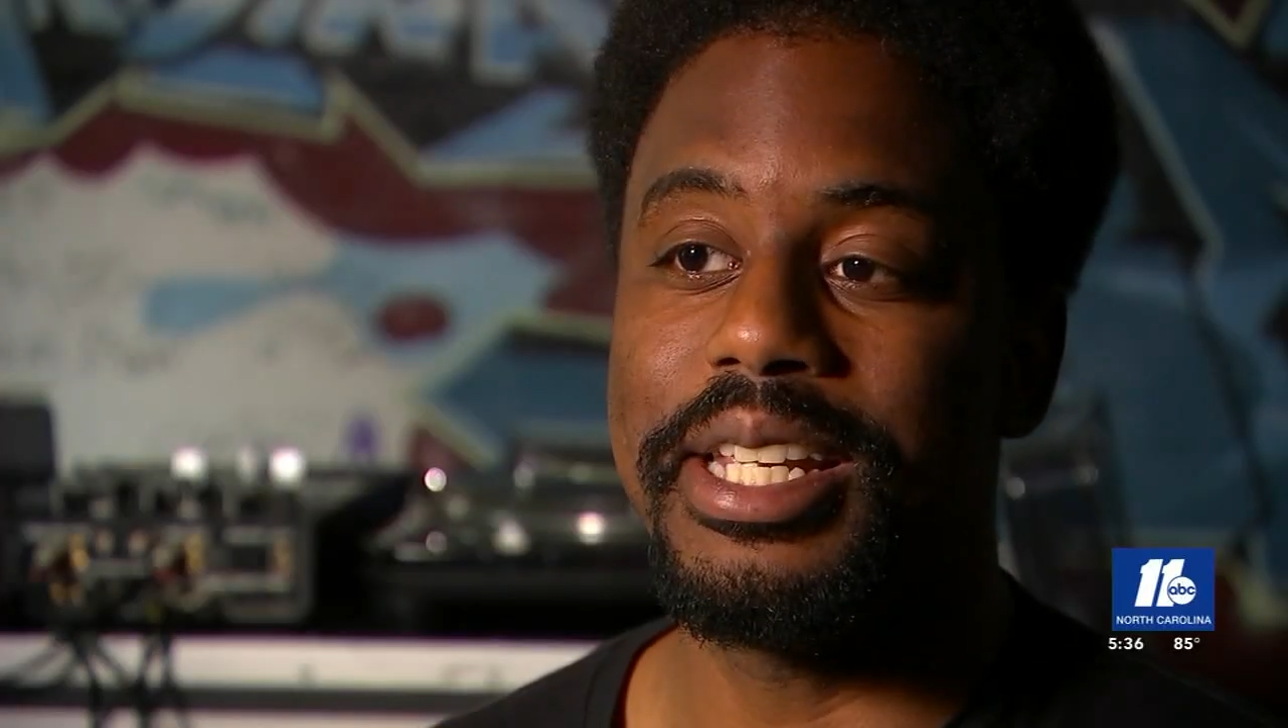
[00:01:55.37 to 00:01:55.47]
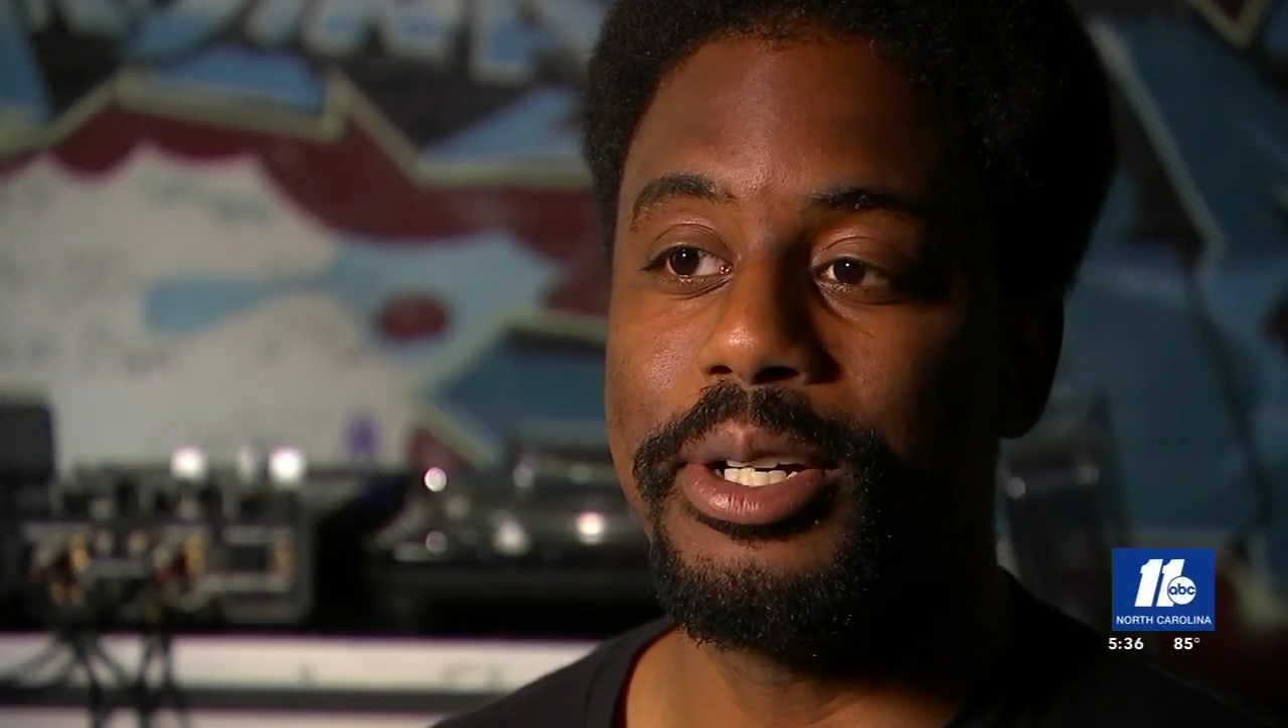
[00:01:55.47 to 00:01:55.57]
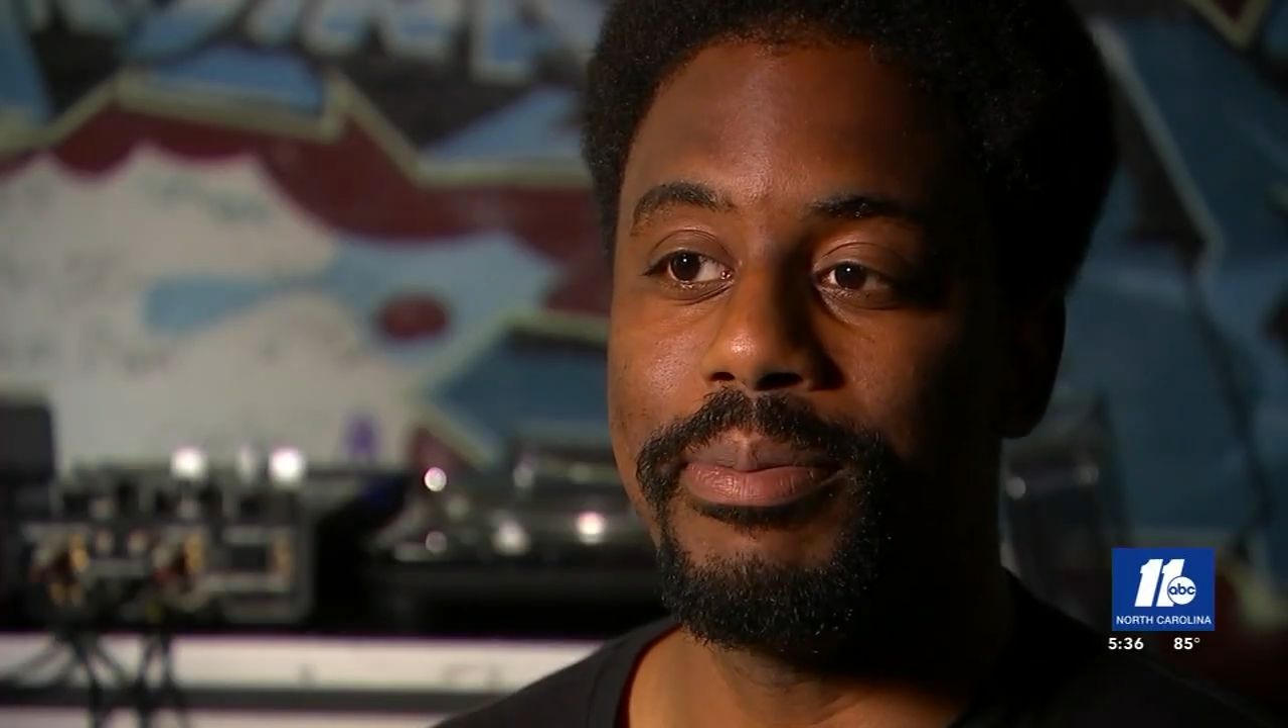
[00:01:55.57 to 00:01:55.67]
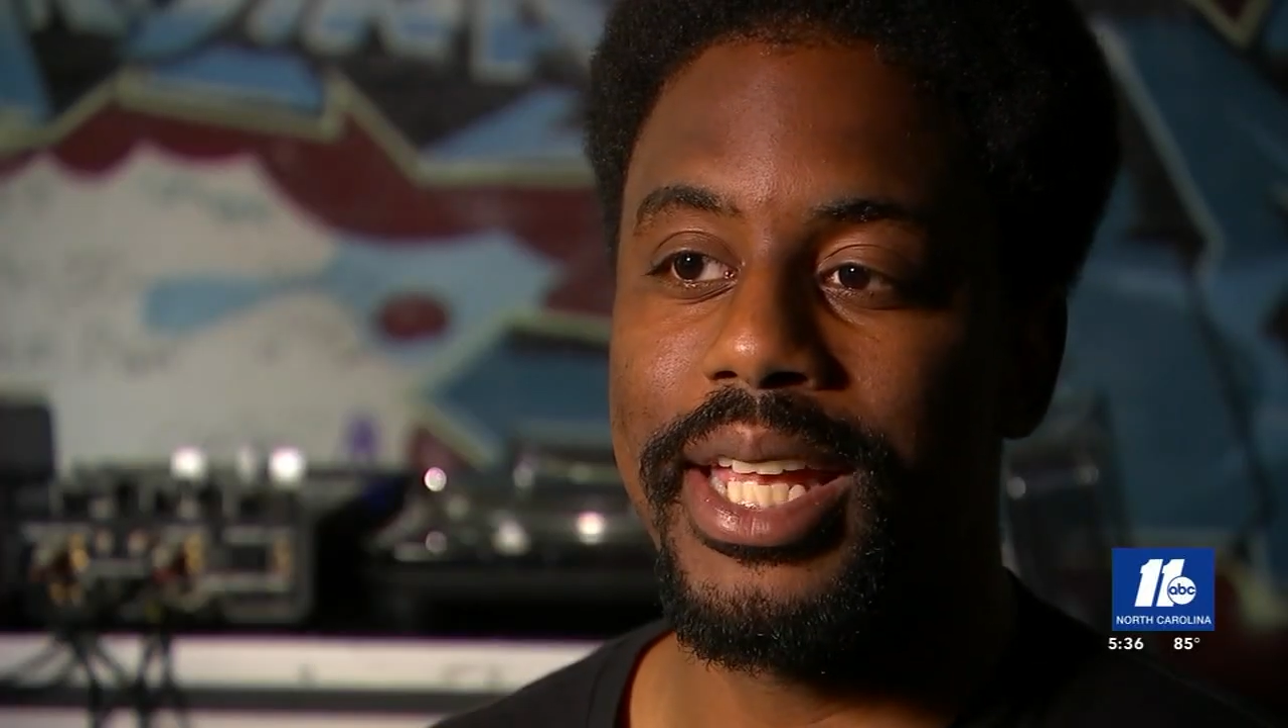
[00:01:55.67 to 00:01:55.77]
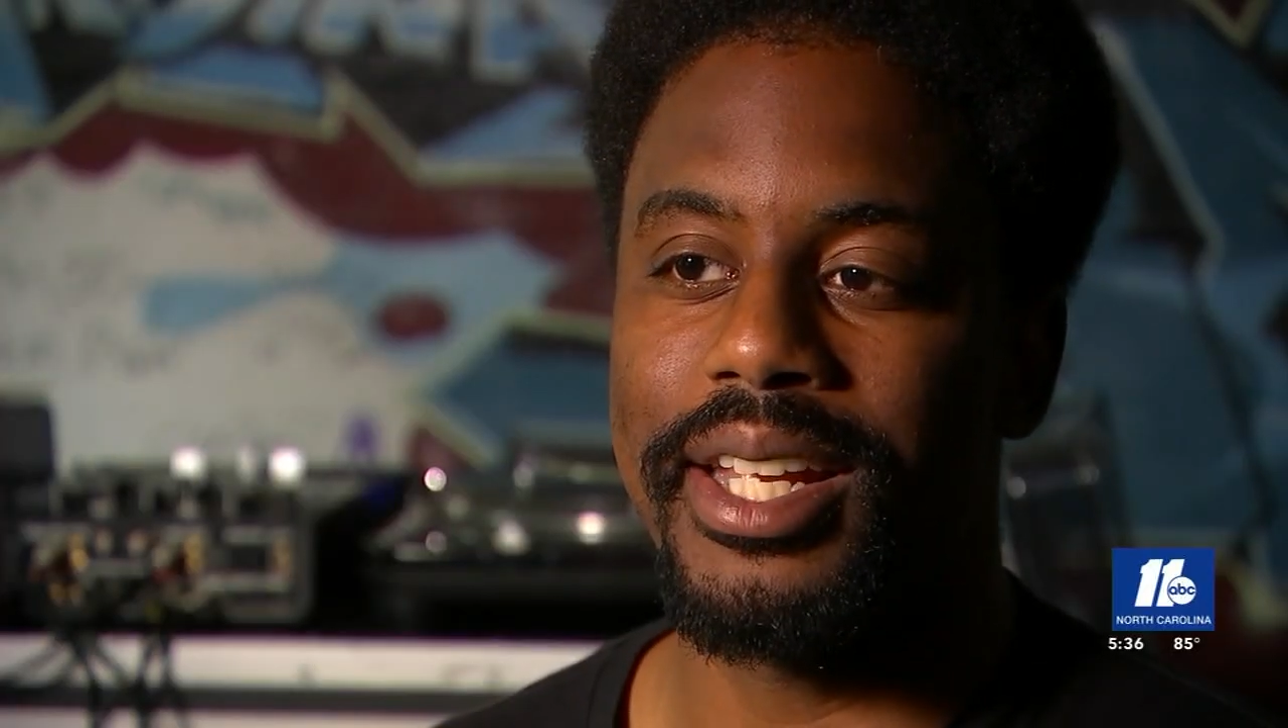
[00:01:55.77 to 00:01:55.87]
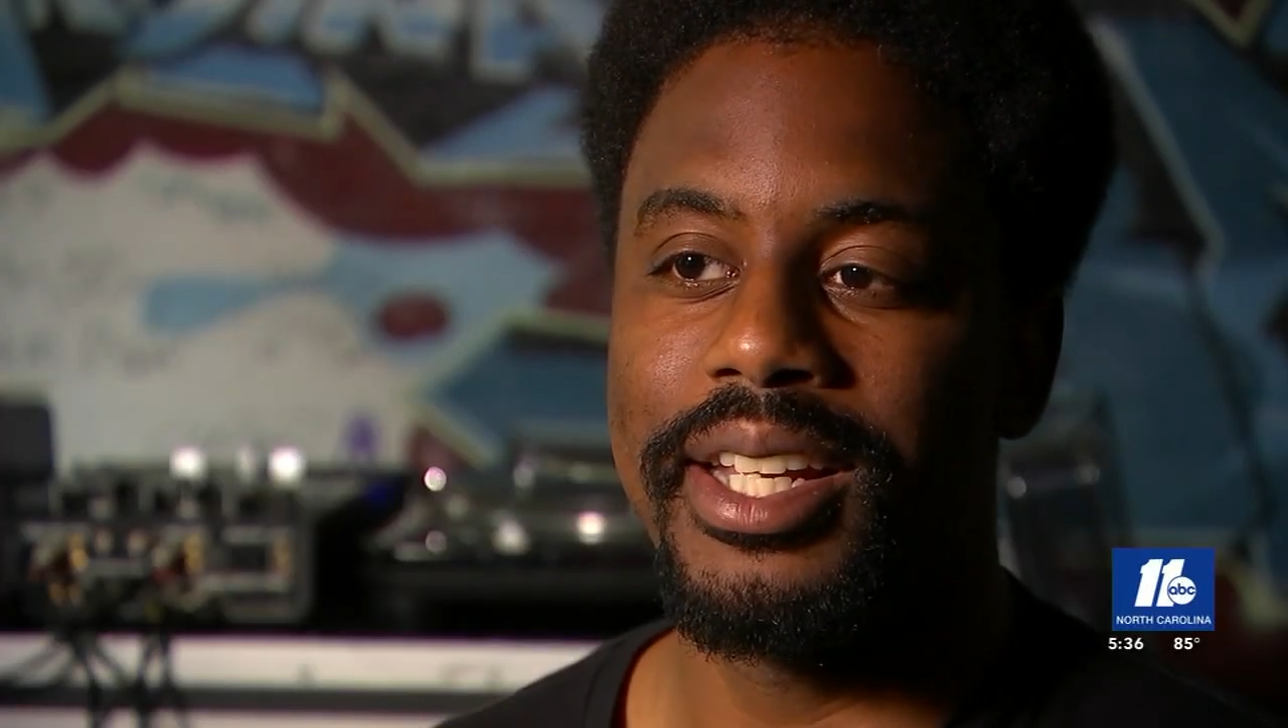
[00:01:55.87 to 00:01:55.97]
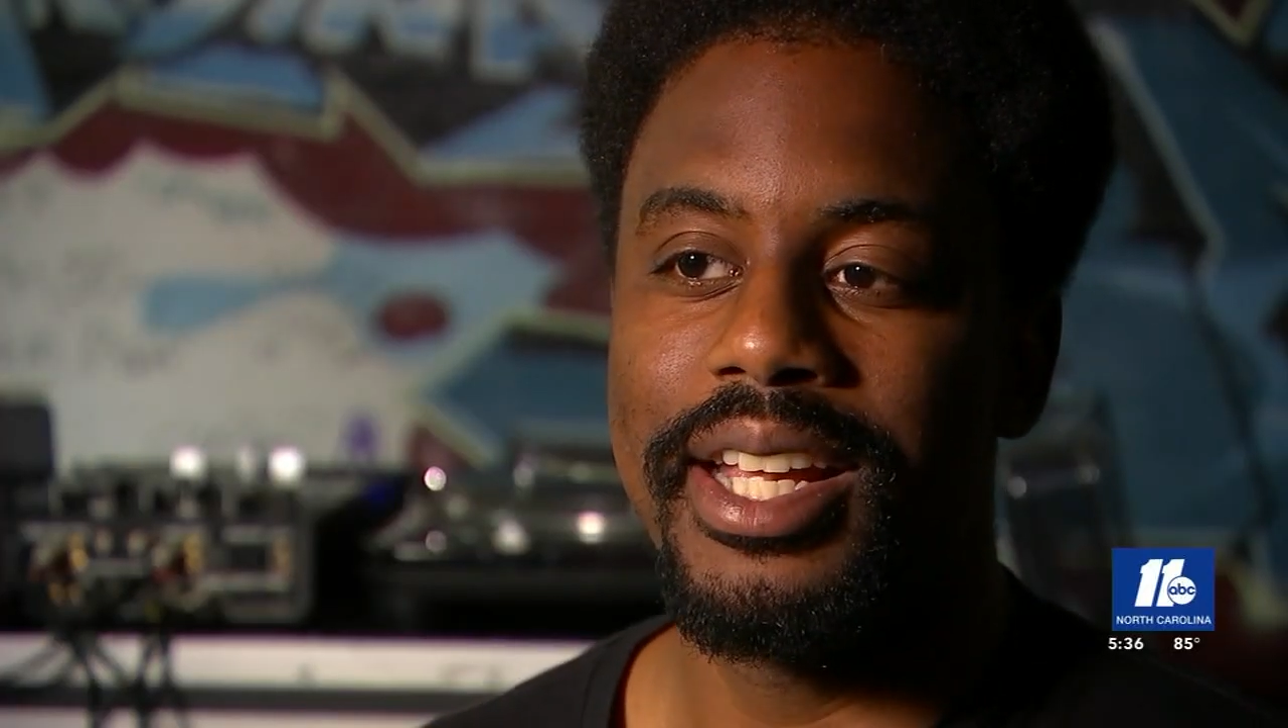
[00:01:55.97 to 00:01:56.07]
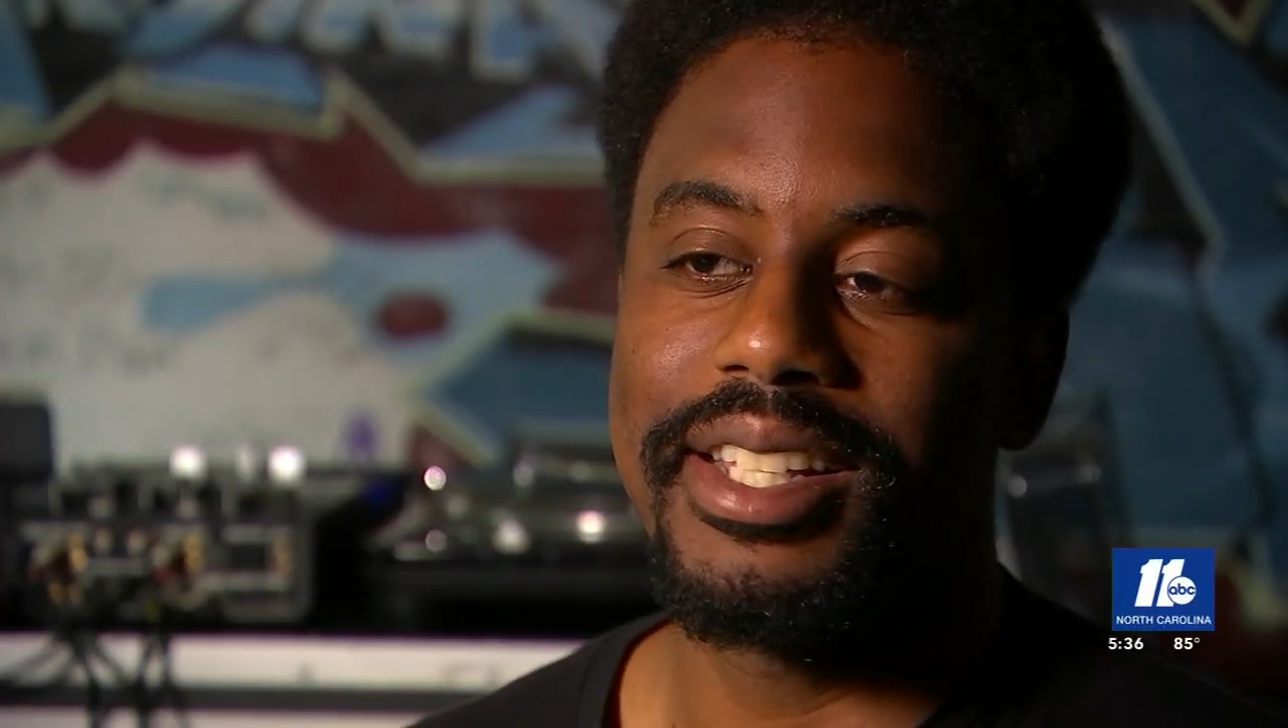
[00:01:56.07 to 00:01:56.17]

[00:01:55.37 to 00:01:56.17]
deal, man?